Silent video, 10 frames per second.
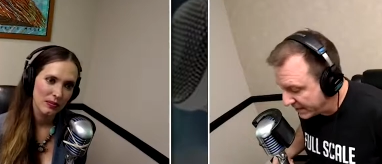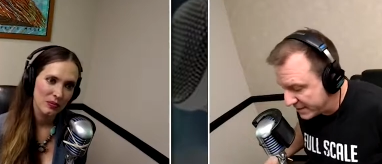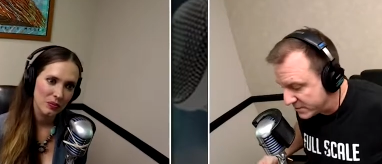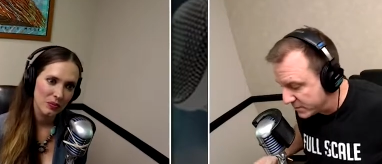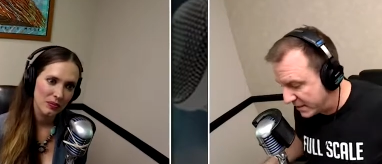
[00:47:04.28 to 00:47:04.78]
Speaker 1: it is
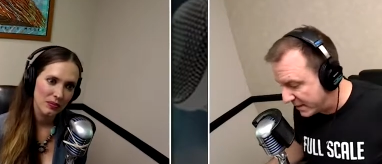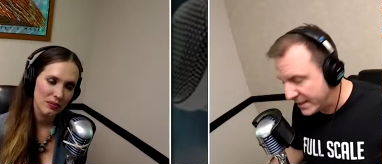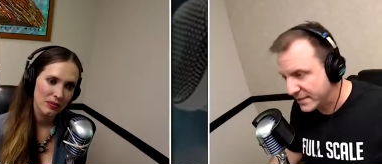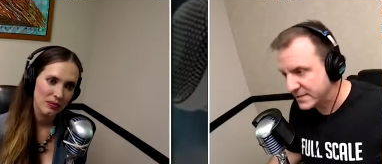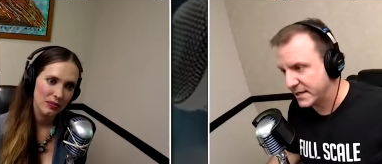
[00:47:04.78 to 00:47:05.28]
what it
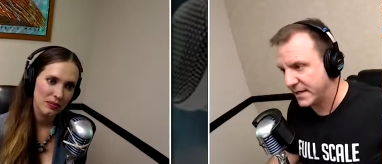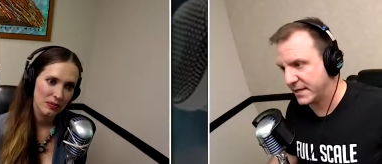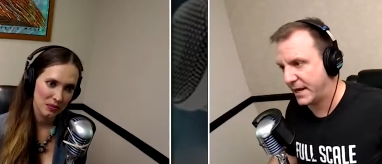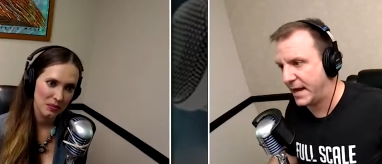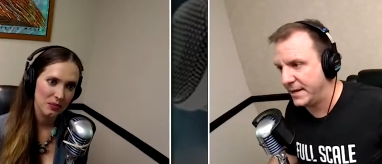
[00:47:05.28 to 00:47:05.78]
is. Like,
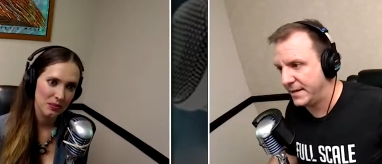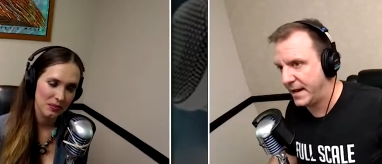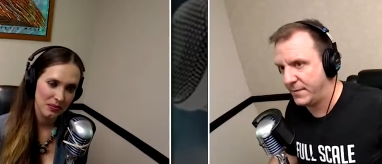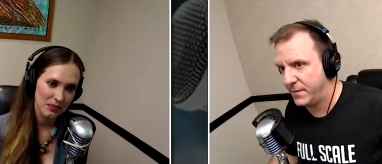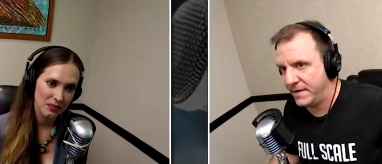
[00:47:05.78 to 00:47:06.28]
I ha-
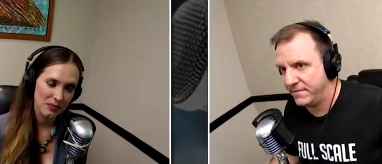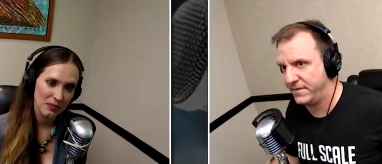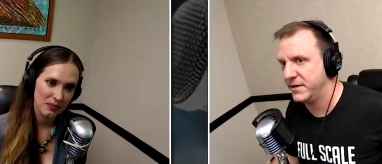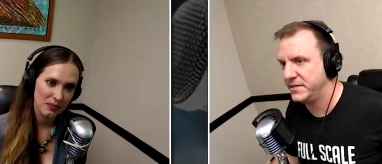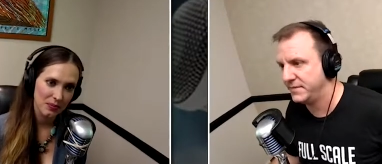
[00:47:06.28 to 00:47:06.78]
would have a very
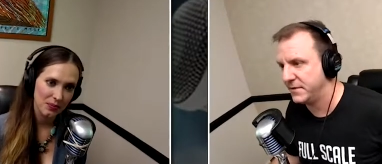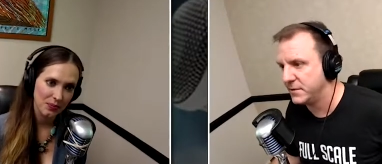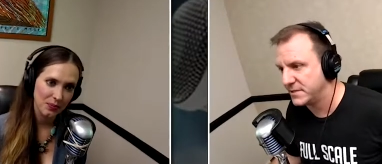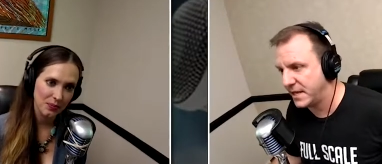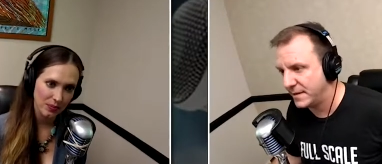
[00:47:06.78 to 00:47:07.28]
difficult
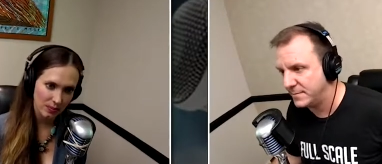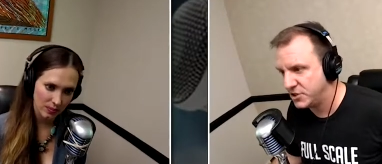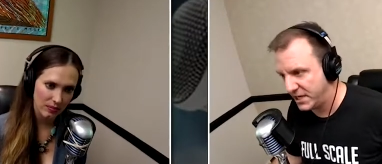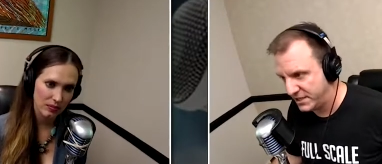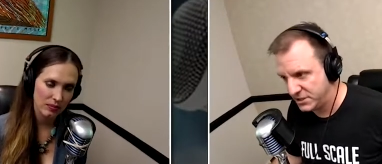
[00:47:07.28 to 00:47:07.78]
time
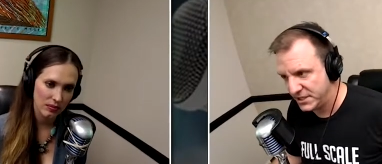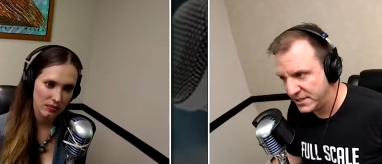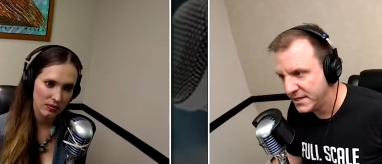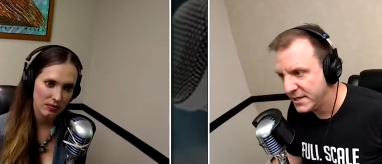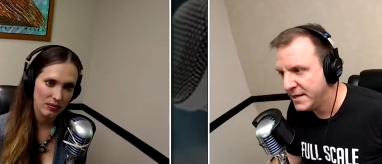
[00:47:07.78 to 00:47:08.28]
changing,
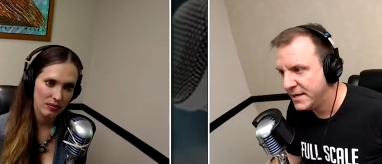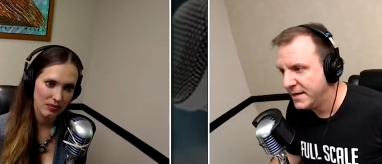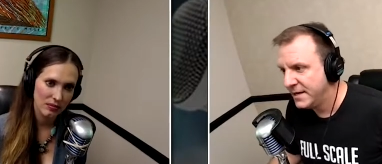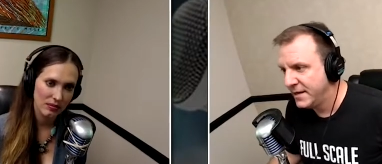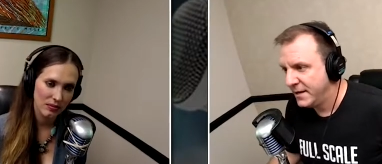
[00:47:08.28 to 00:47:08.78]

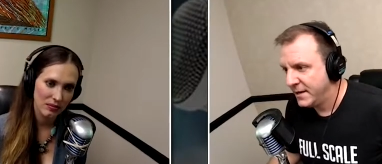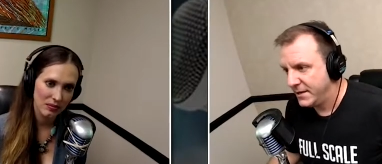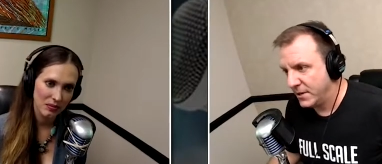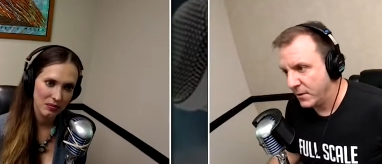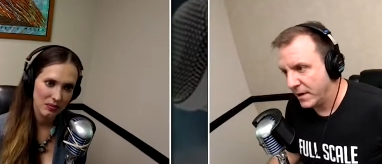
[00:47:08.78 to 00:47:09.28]
you know,
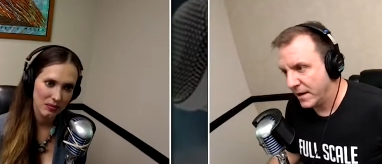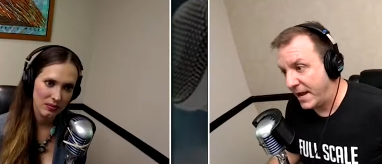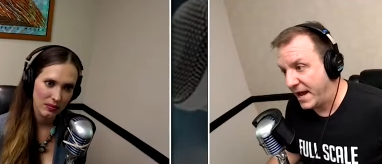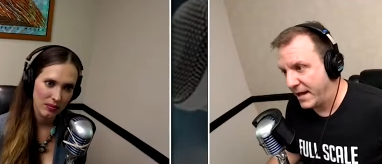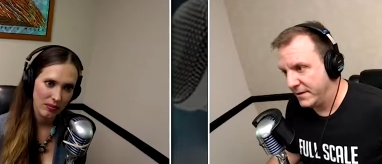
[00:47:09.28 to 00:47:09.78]
where I'm
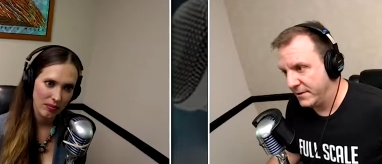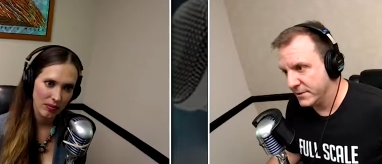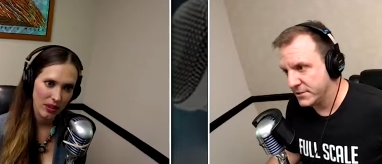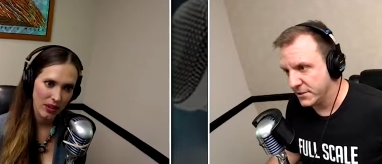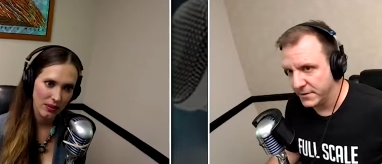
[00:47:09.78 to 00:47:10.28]
at. And there's
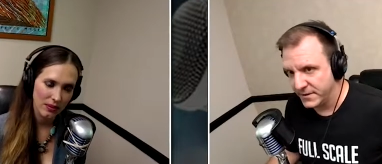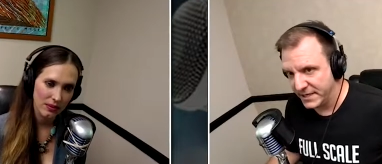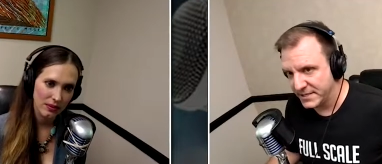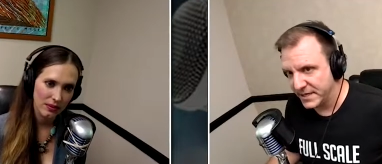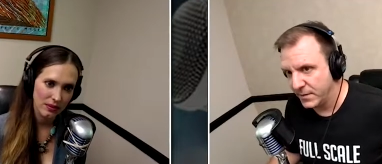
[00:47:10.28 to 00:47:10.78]
certain things
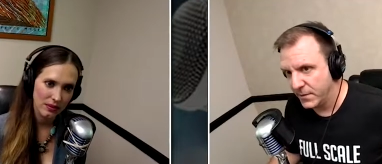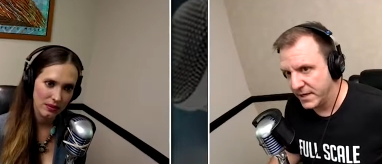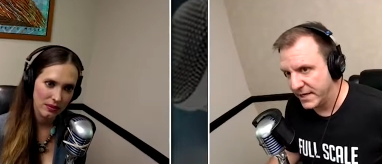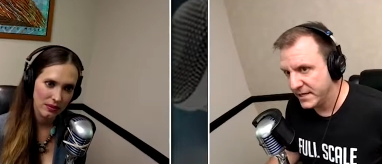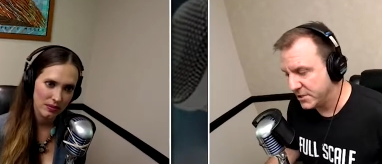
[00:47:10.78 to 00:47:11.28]
that I want to
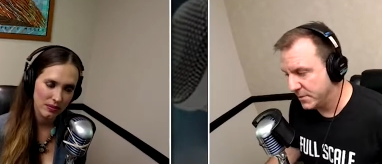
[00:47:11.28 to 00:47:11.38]
get to,